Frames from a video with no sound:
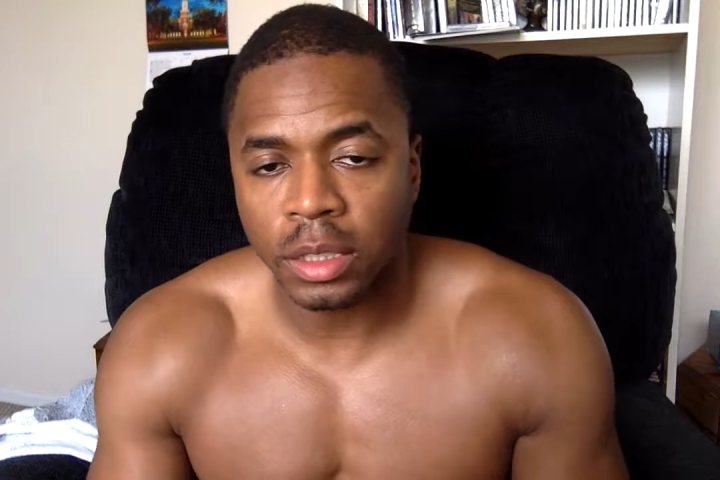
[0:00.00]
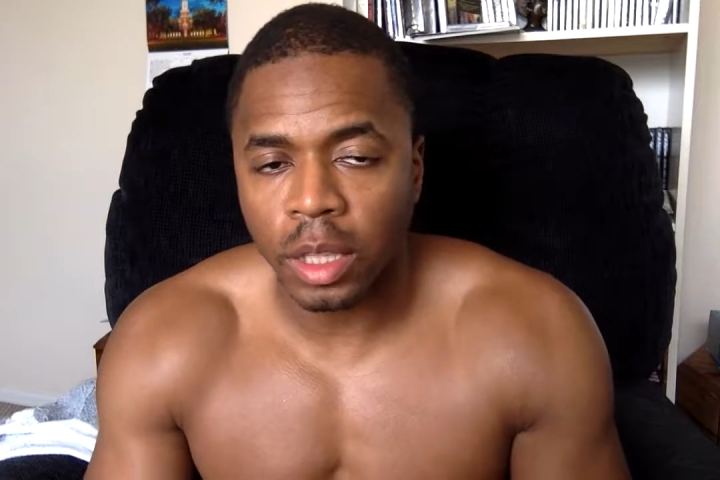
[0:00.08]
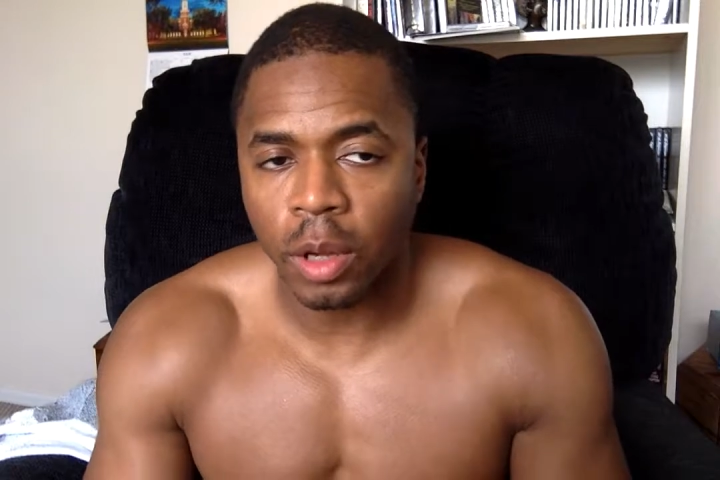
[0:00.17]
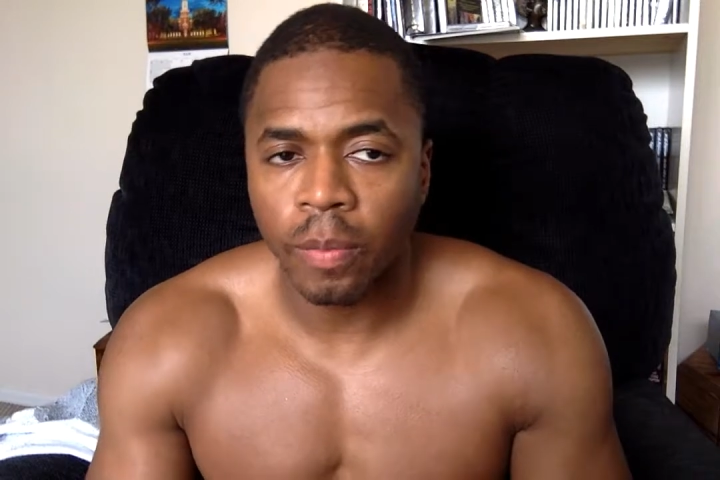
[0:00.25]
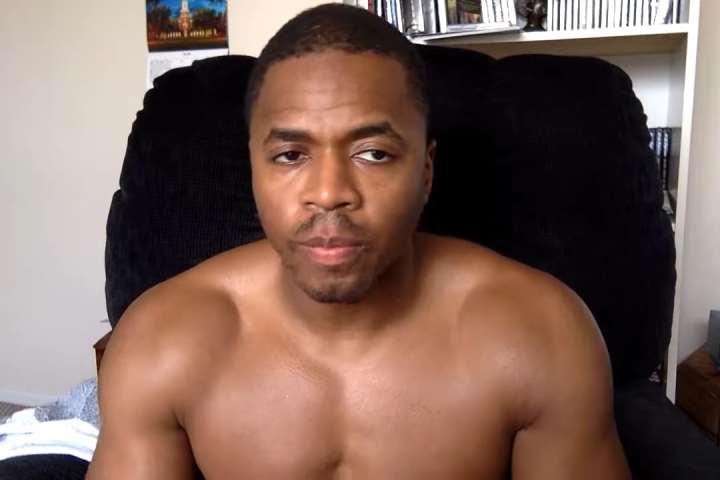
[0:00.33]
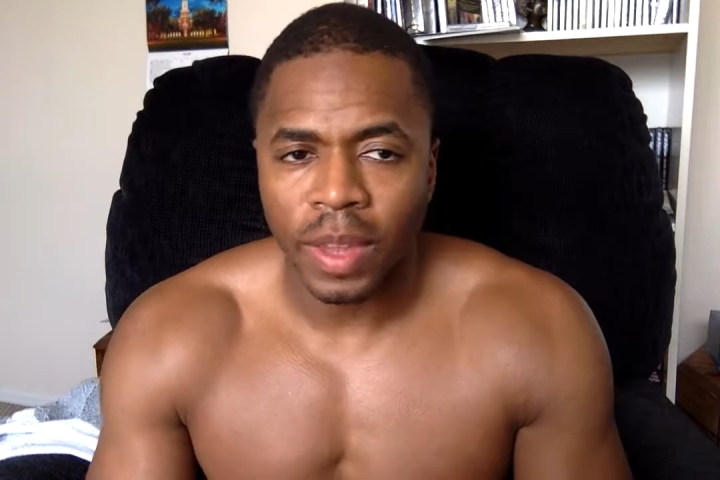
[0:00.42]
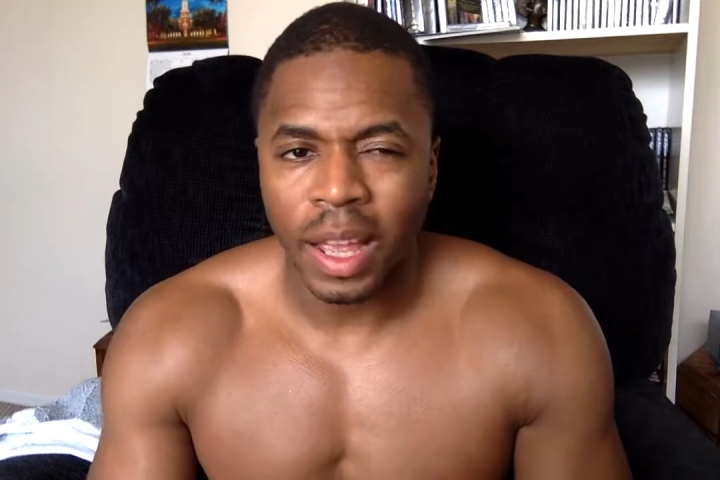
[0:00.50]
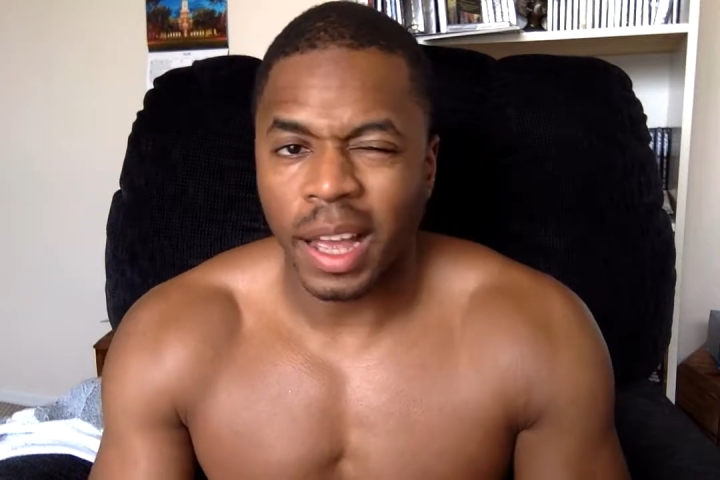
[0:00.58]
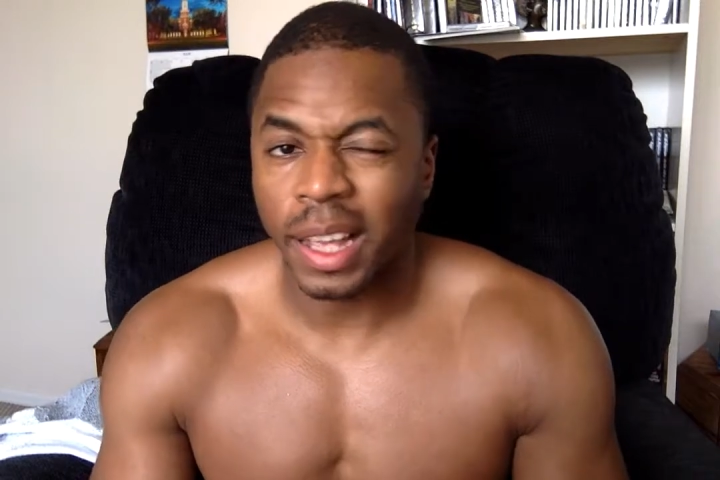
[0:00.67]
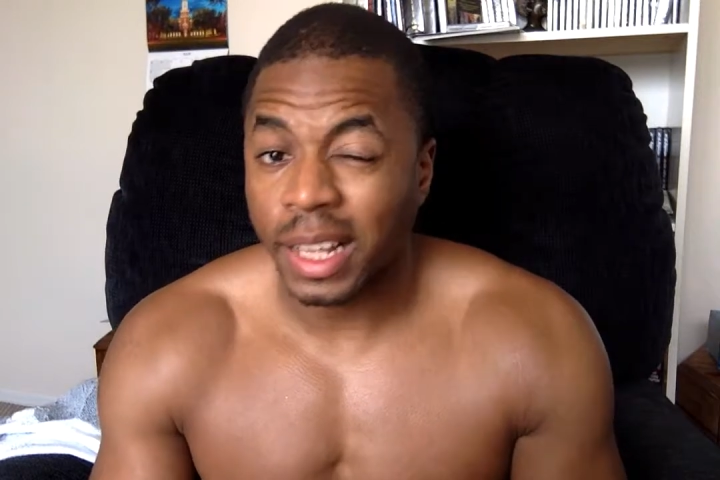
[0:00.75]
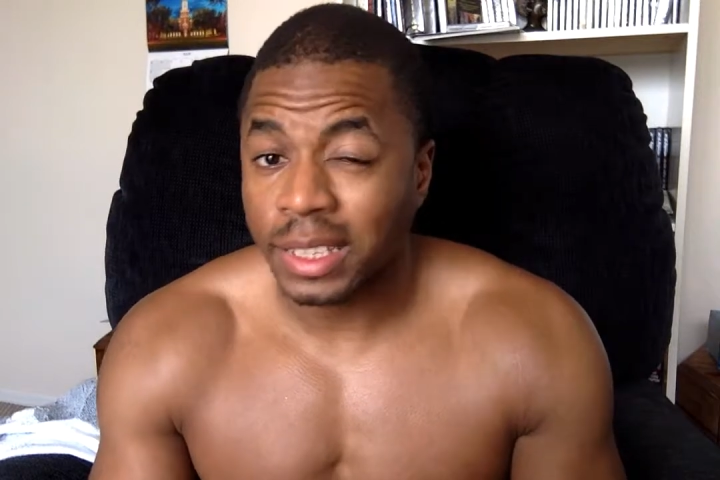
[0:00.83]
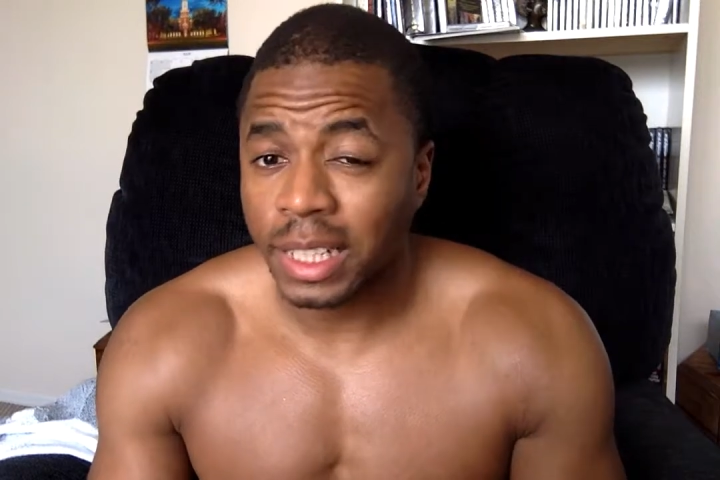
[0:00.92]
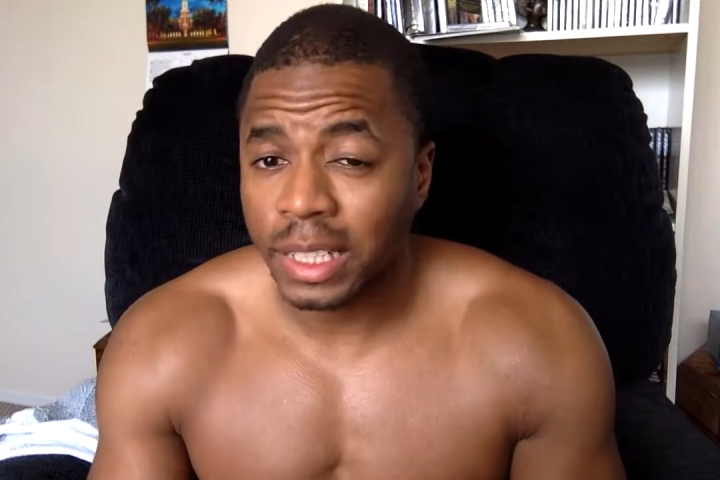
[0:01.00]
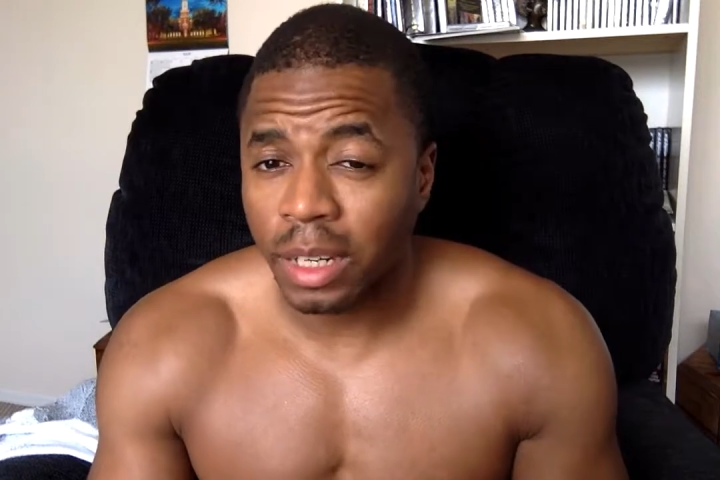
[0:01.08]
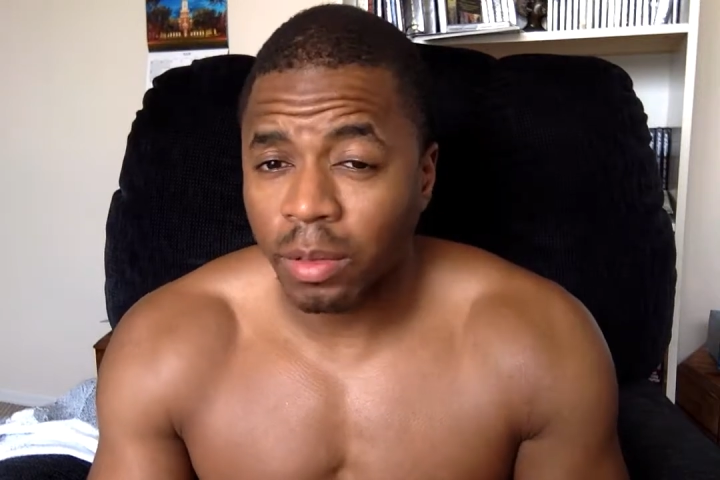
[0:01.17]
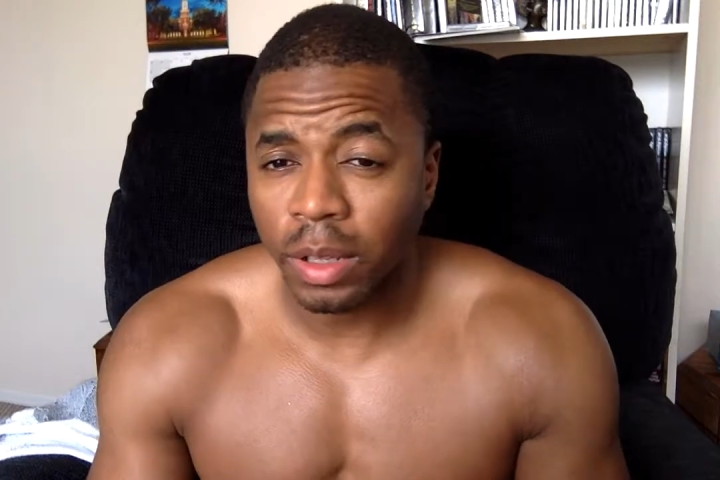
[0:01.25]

So I guess I didn't